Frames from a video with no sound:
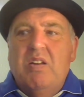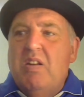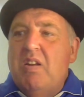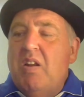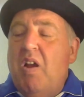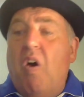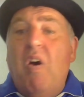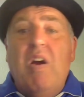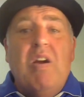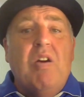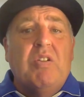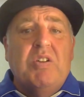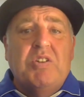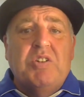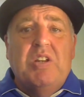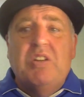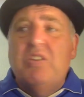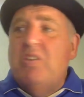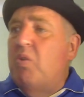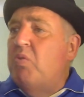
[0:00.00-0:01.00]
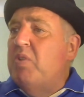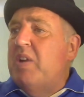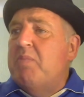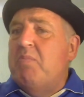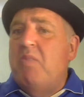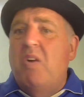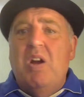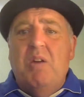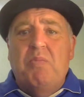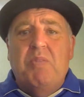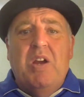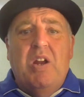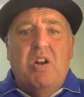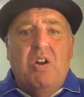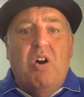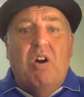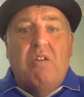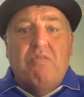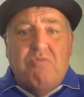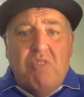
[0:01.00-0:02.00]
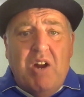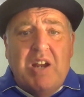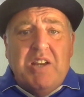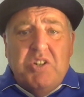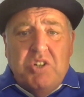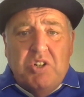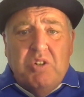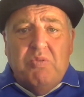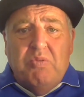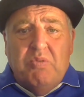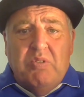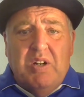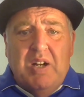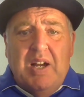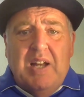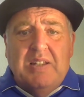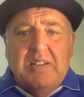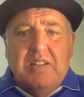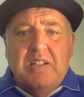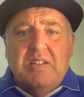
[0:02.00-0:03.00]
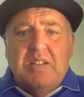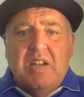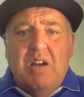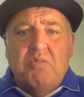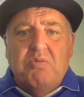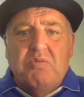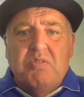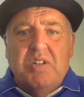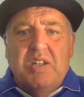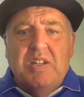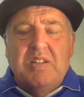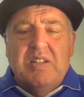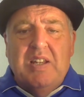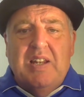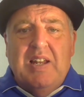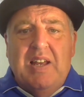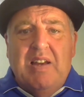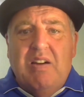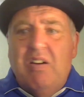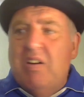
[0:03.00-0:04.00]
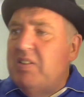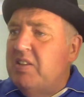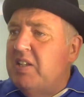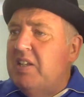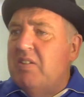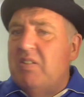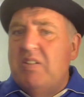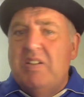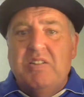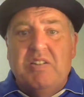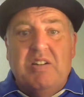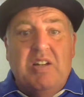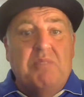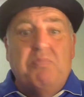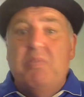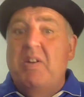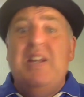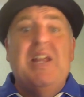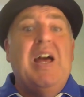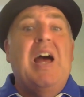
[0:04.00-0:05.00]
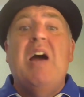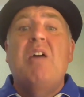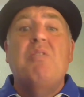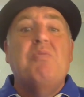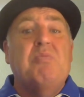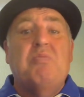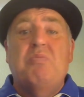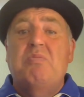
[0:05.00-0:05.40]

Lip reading: I honestly thought there might be a lot of racial undertones into that. I did honestly, but no.